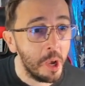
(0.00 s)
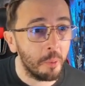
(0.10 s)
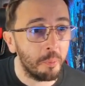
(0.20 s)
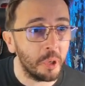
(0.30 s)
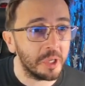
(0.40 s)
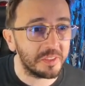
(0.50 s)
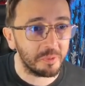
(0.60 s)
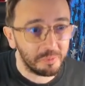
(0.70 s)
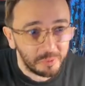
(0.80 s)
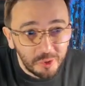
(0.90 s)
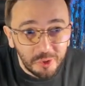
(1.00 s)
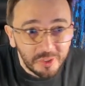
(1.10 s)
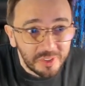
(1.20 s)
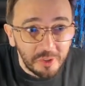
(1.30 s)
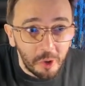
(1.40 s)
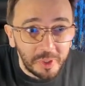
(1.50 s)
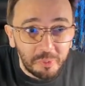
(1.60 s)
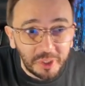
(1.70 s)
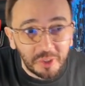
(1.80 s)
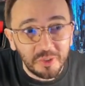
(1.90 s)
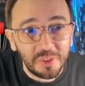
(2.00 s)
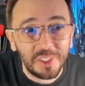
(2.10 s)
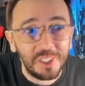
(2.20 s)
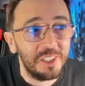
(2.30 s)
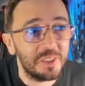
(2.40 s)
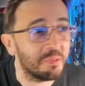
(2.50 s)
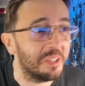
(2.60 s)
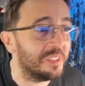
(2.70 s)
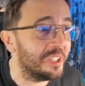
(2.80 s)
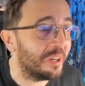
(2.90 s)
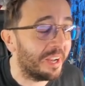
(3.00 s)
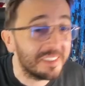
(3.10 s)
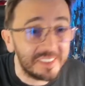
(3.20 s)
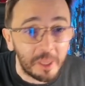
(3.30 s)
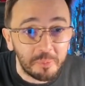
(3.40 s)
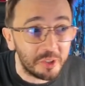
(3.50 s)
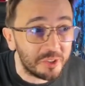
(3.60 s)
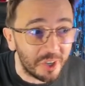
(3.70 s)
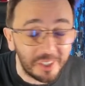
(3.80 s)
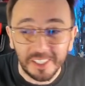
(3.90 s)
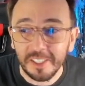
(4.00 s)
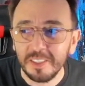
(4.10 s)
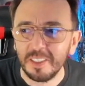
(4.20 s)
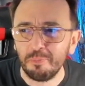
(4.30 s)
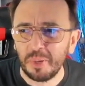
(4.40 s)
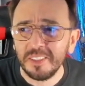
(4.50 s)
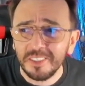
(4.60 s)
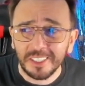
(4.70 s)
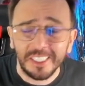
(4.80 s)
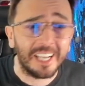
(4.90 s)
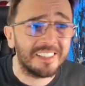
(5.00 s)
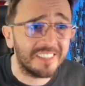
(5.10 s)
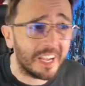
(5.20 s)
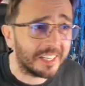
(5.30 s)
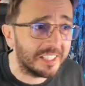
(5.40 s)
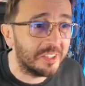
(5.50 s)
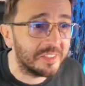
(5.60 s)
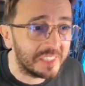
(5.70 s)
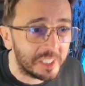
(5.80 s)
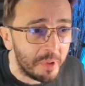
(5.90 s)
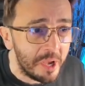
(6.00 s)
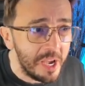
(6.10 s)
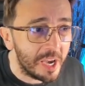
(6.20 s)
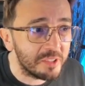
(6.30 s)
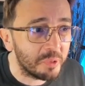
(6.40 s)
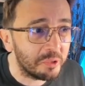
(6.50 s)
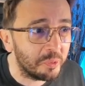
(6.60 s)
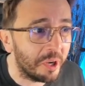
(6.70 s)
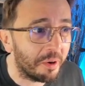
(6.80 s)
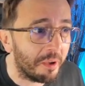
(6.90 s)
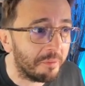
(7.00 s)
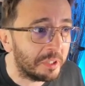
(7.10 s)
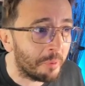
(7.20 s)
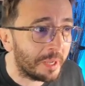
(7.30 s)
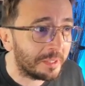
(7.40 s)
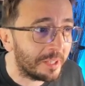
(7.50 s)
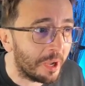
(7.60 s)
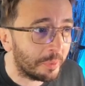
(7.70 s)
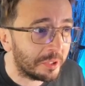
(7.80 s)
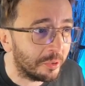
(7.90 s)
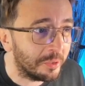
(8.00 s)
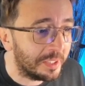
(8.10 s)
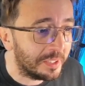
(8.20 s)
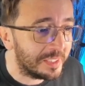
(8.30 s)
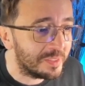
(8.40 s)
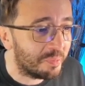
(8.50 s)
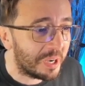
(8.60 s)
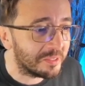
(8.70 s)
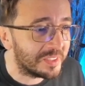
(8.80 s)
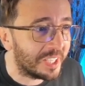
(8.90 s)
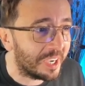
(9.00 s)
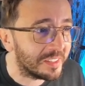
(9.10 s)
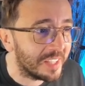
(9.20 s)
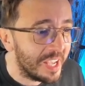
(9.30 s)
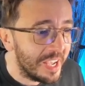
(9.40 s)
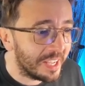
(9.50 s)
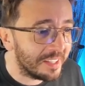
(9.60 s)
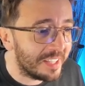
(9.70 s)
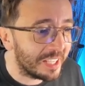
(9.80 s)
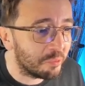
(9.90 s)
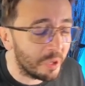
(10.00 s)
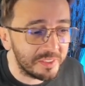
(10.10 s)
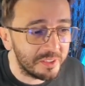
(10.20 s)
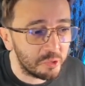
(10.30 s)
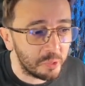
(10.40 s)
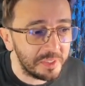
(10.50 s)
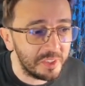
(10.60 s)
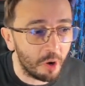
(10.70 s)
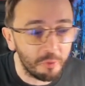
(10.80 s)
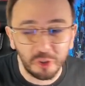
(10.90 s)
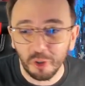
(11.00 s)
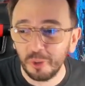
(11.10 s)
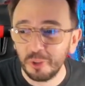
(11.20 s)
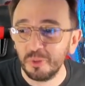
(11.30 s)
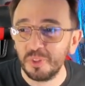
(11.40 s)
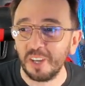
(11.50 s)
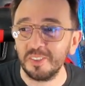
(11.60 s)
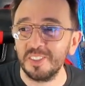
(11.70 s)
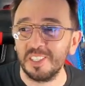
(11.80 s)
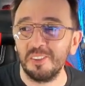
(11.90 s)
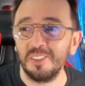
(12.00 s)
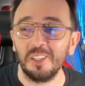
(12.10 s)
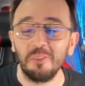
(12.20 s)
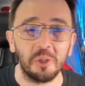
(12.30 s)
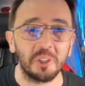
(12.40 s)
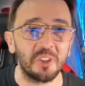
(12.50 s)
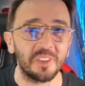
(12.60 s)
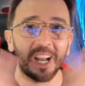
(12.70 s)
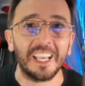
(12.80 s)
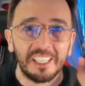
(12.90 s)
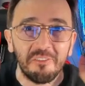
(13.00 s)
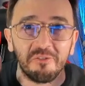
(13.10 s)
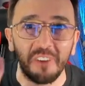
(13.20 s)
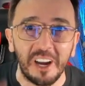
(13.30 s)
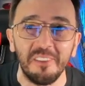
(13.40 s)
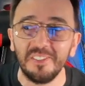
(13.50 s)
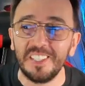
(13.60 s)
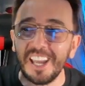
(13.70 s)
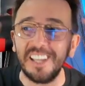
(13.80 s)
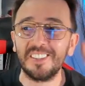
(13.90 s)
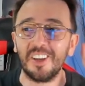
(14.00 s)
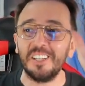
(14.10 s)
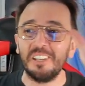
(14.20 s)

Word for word: but you just know it because you see this price here except the chart is basically exactly the same as what we are having right now including this bounce guys and that was the 20 of October 2017 we are just lagging five days only